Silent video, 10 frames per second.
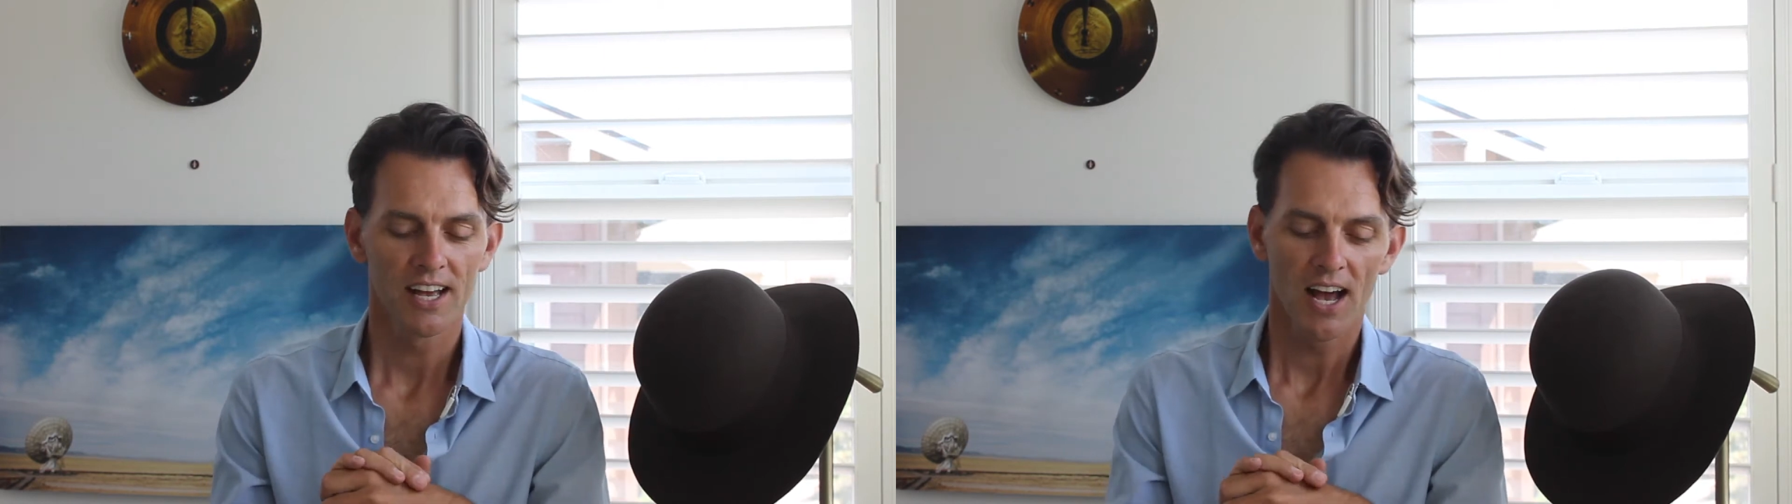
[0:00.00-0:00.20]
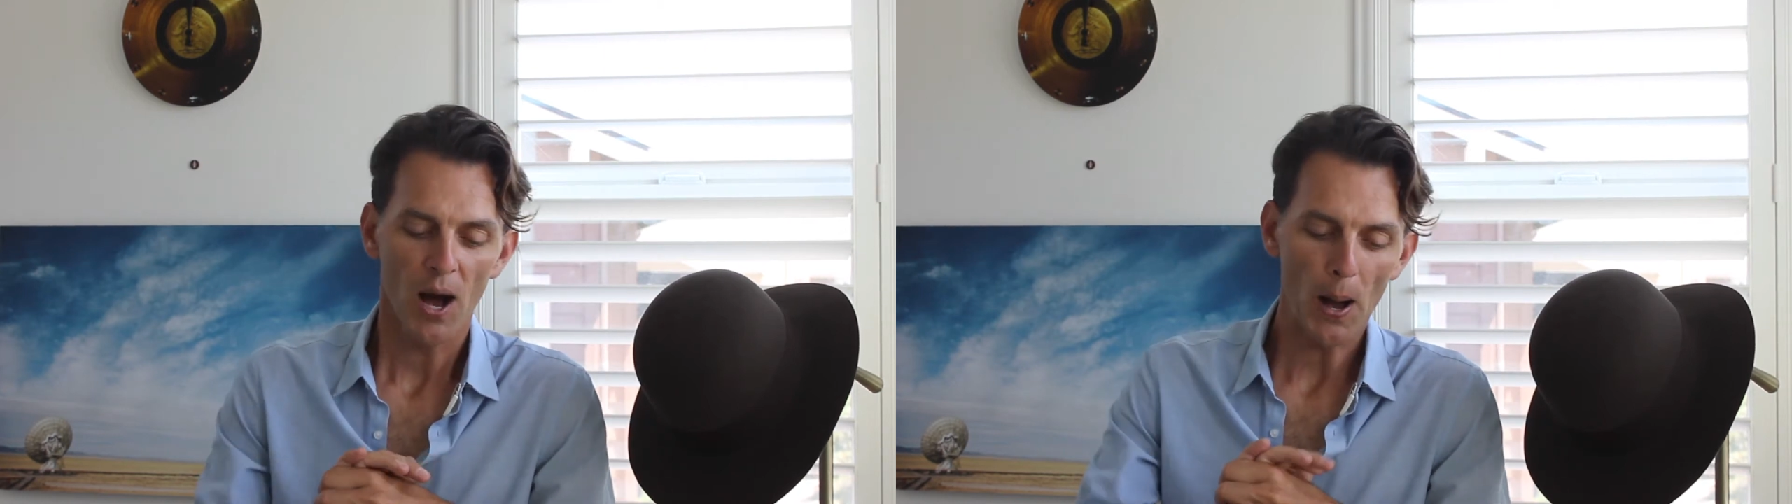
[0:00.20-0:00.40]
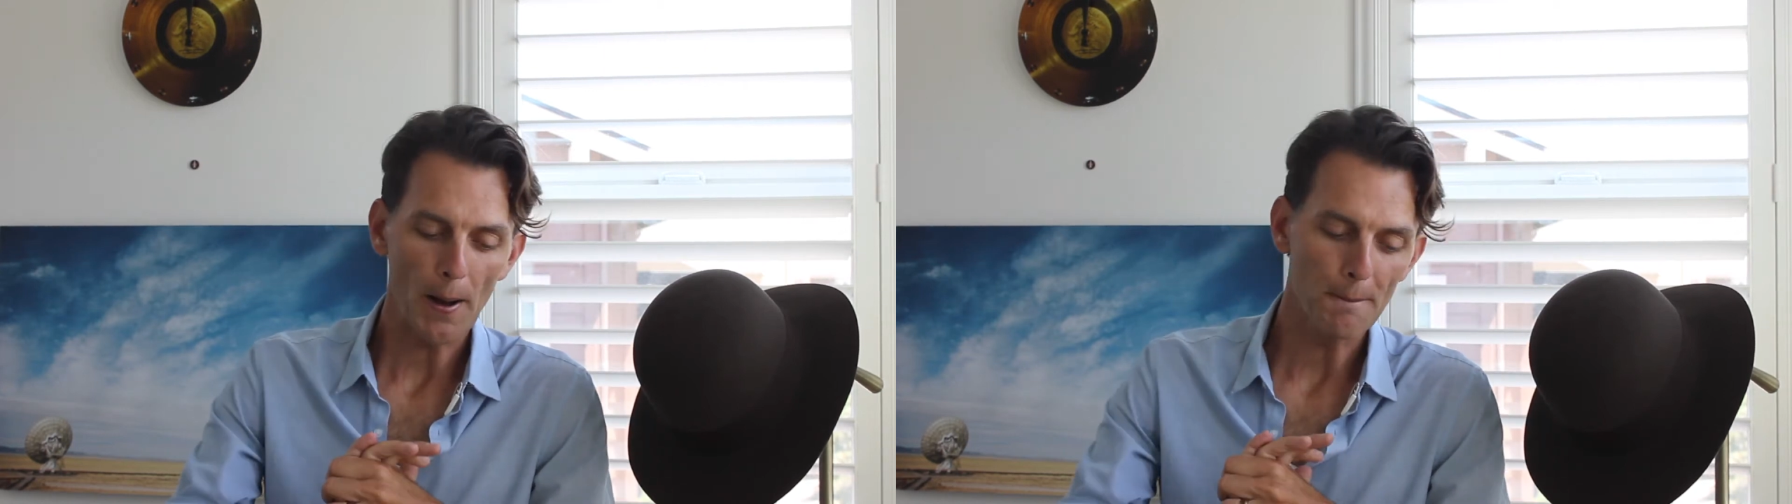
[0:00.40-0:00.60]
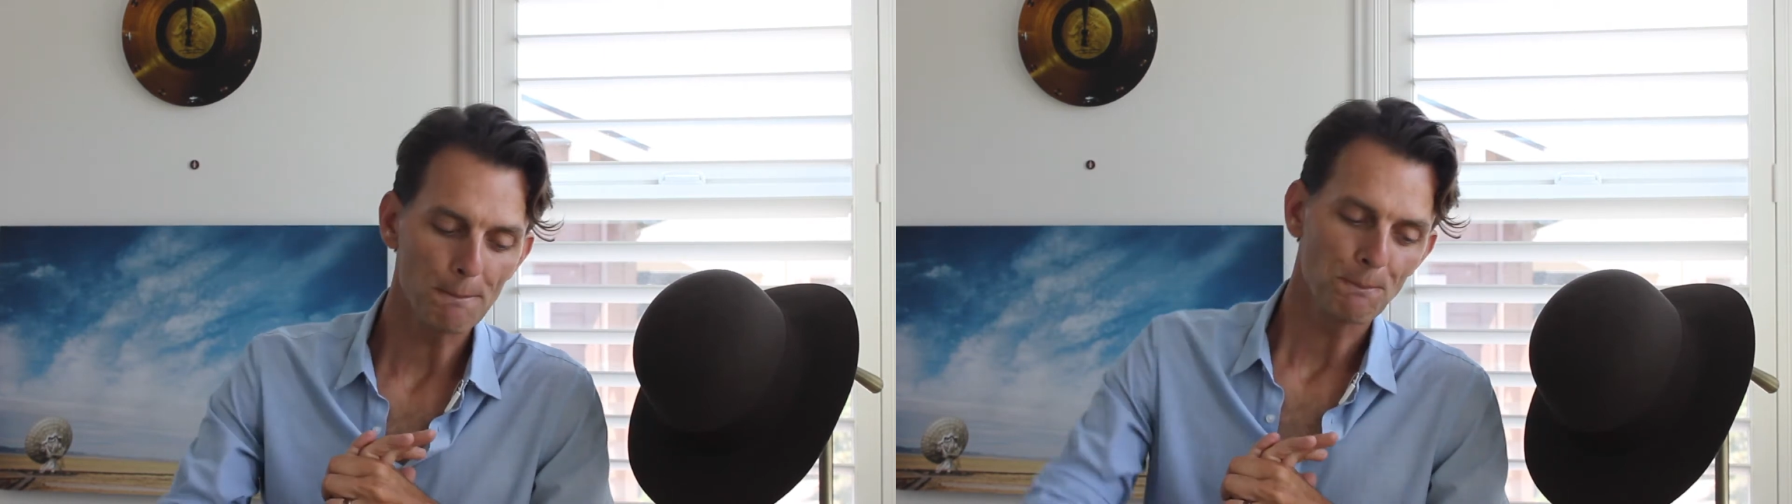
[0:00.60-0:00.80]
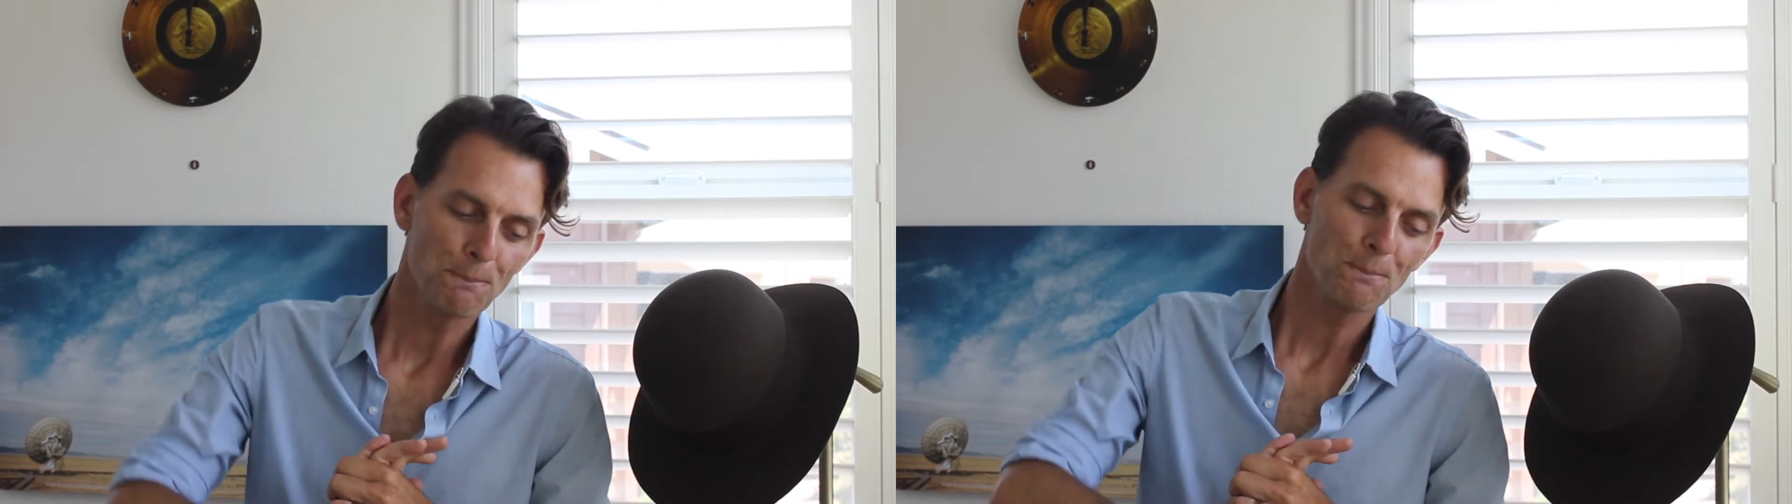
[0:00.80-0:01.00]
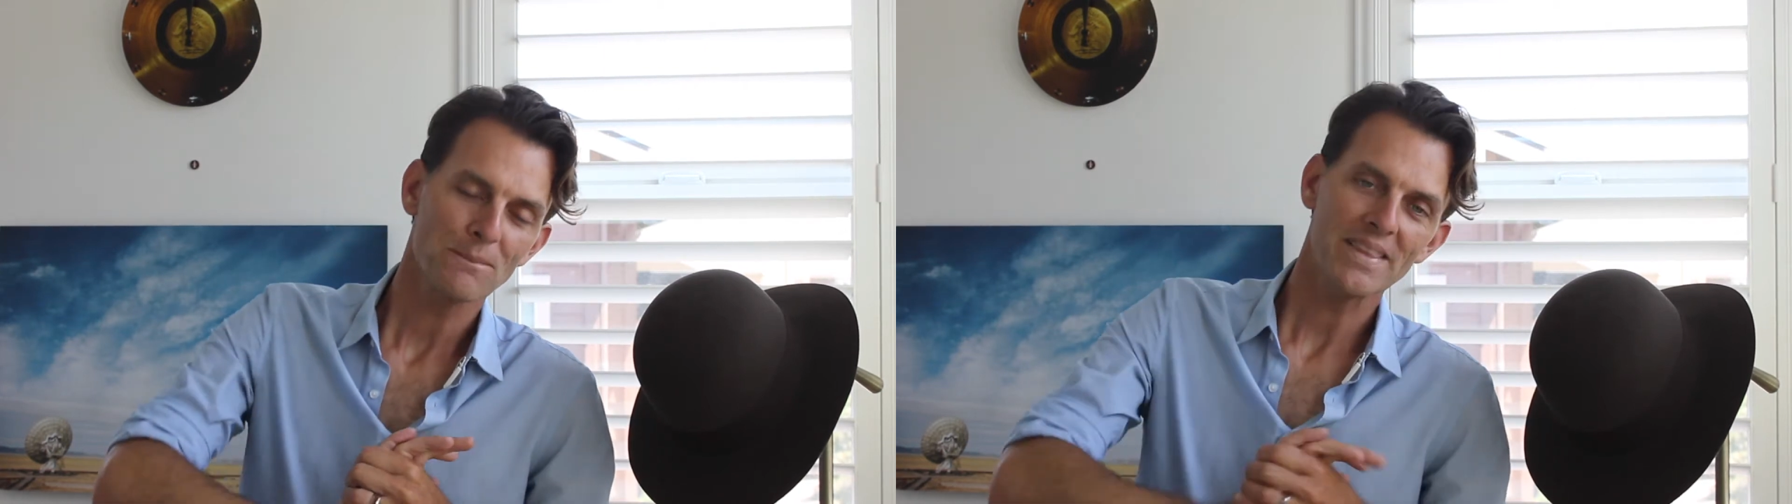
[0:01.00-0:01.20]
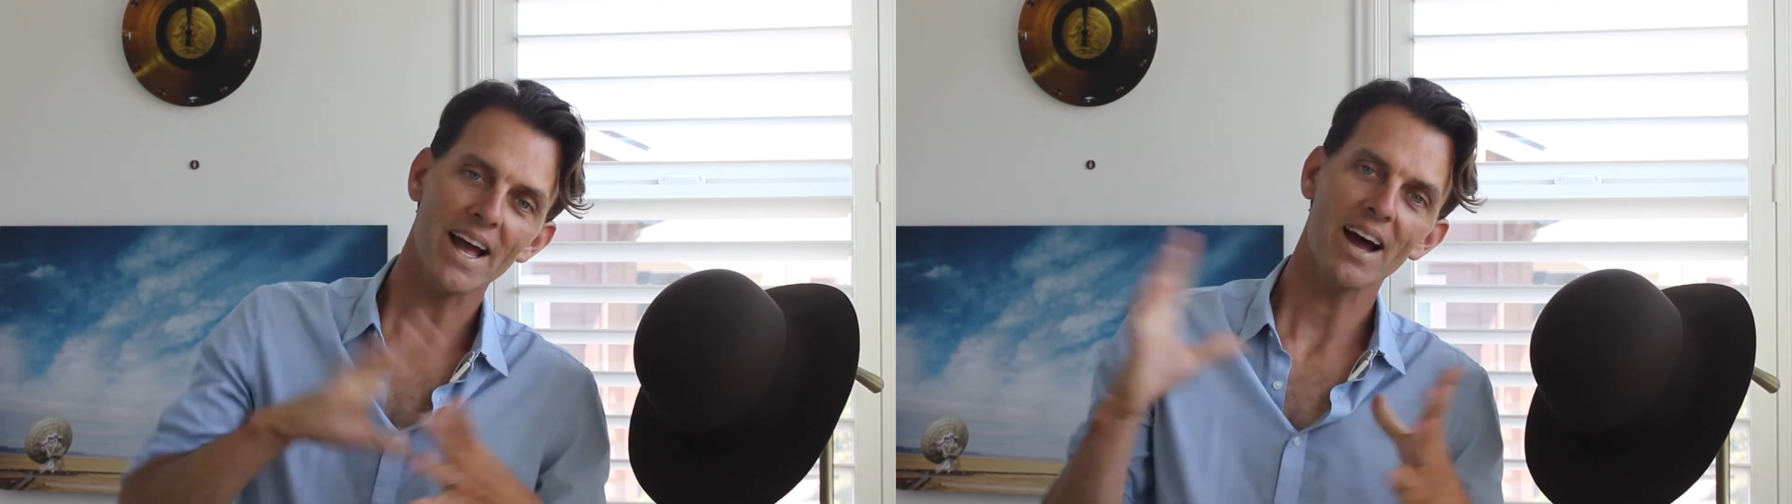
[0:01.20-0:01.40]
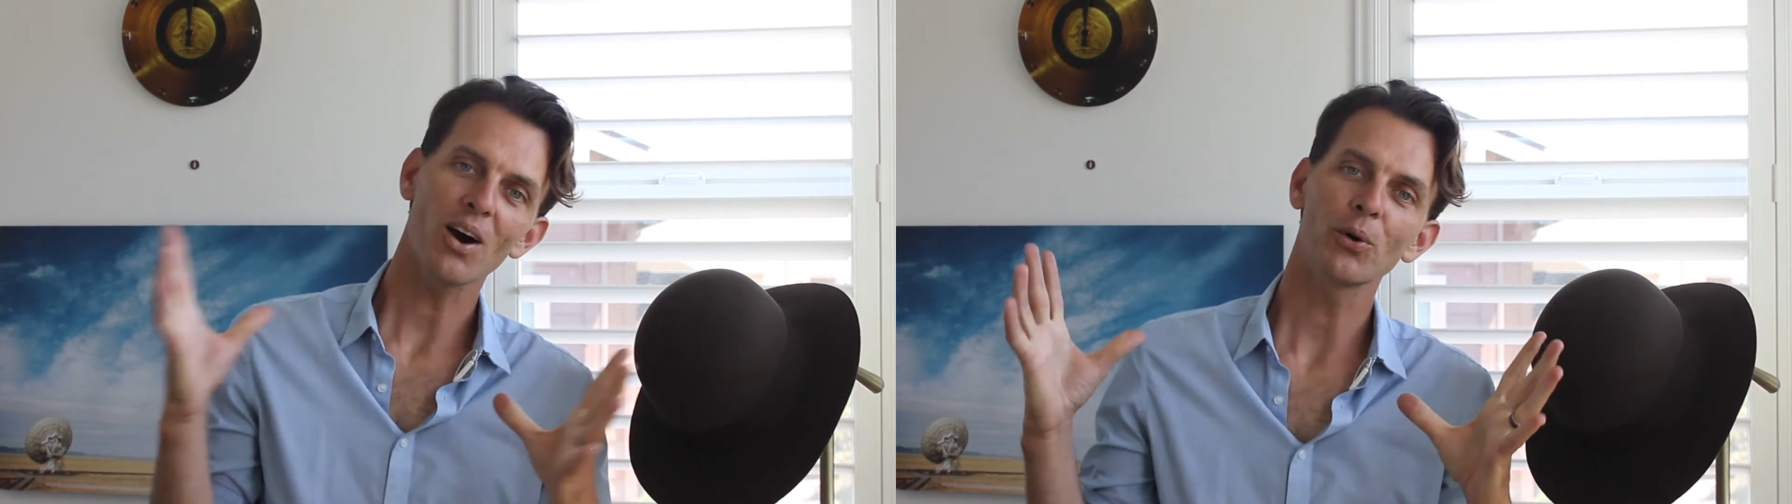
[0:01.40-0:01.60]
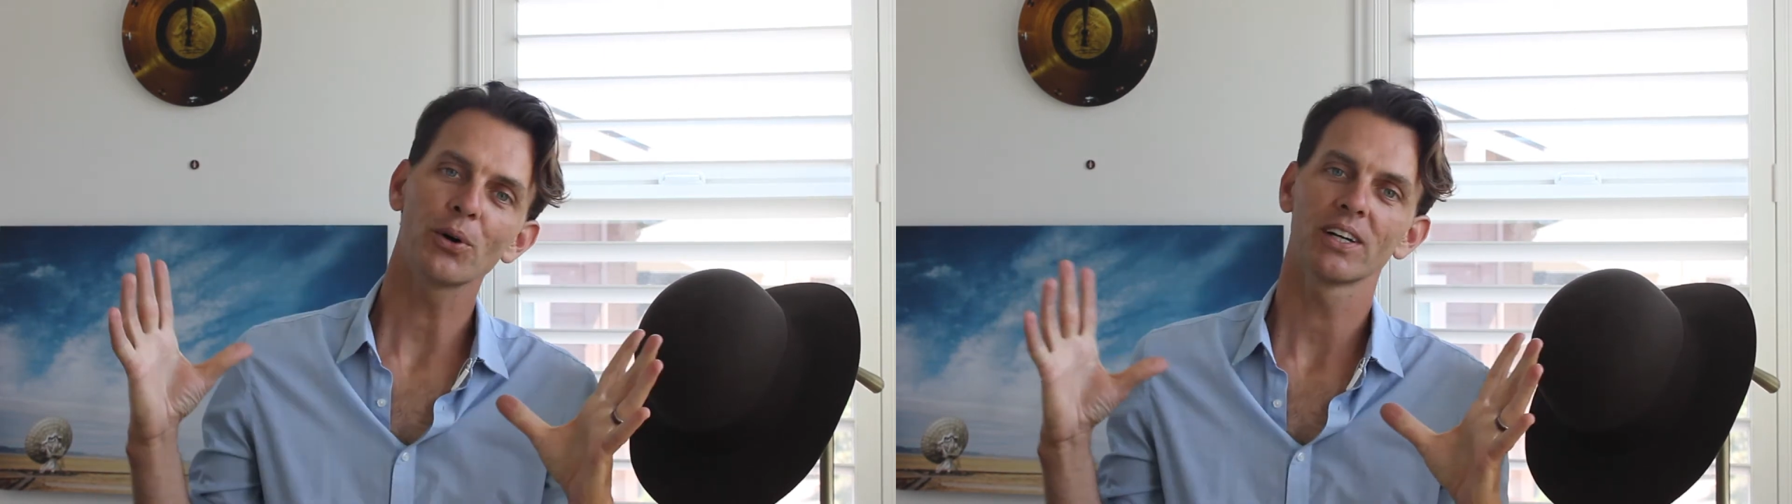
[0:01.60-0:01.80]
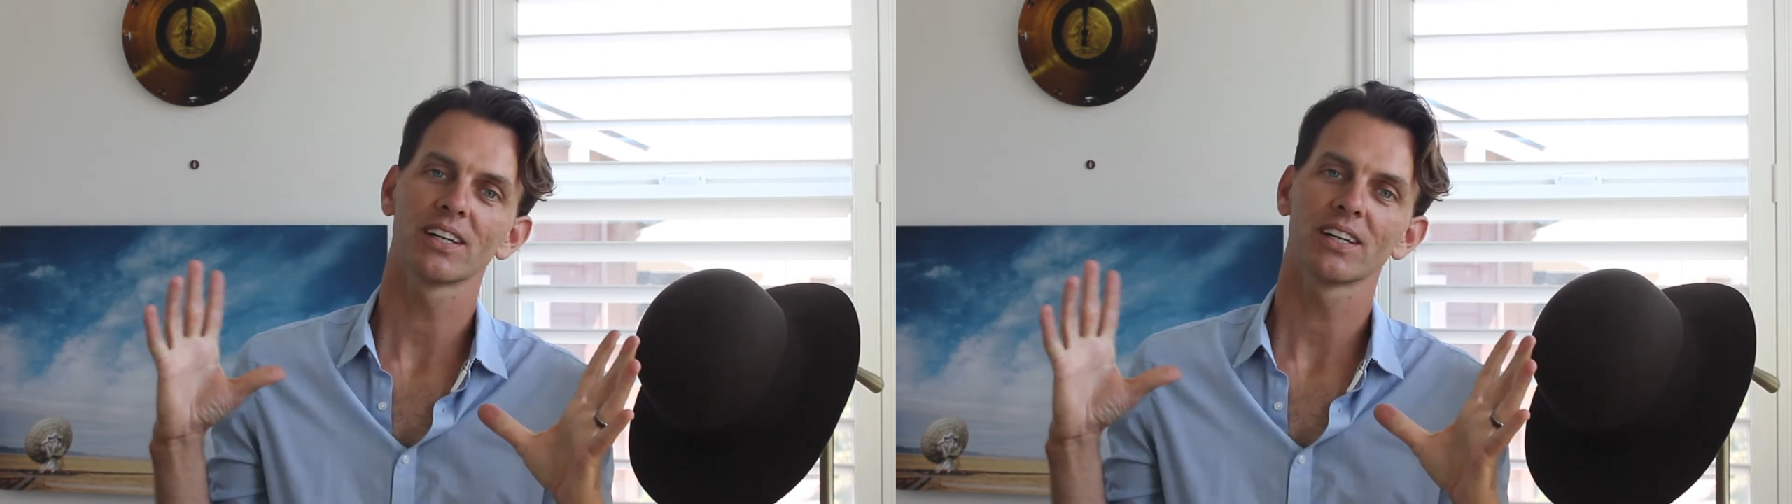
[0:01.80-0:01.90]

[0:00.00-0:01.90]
Now,